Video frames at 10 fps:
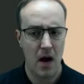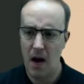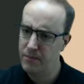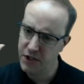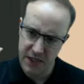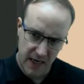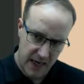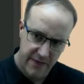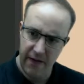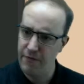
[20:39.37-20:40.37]
I'm just going to
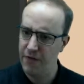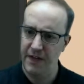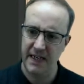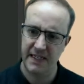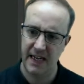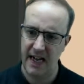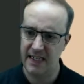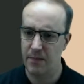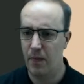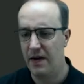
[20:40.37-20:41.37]
leave everything
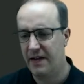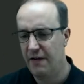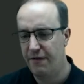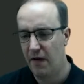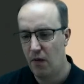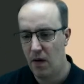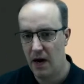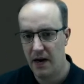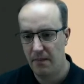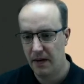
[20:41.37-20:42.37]
selected by default,
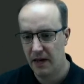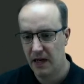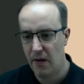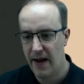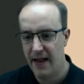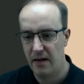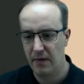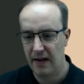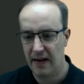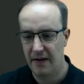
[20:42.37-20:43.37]
and I'm going to go ahead
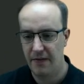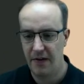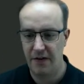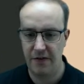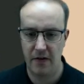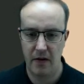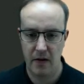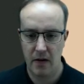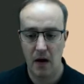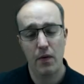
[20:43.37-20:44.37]
and click this,
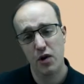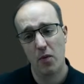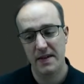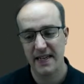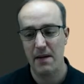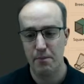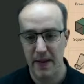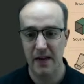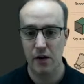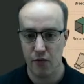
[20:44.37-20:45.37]
I would normally say
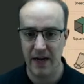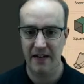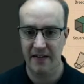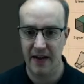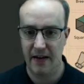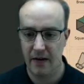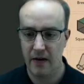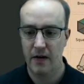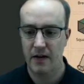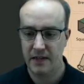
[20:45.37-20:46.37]
big green tick,
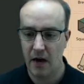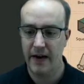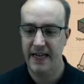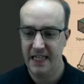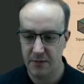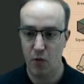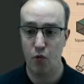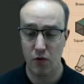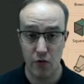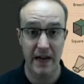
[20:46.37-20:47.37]
tiny
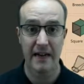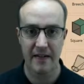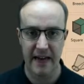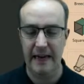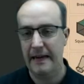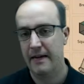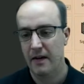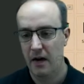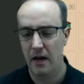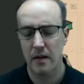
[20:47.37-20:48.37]
small green tick
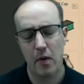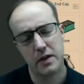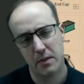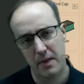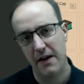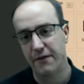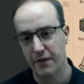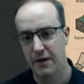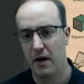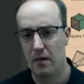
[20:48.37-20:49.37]
at the bottom left
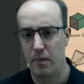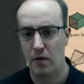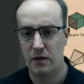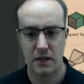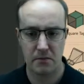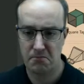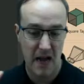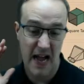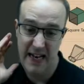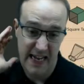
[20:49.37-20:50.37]
of the dialog box.
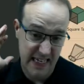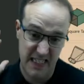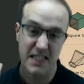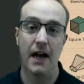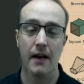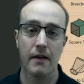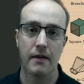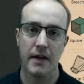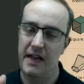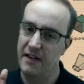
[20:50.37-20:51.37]
And it is done.
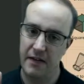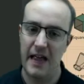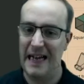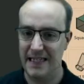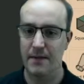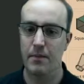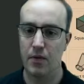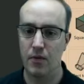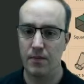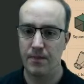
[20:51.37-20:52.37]
It's that
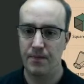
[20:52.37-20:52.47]
simple.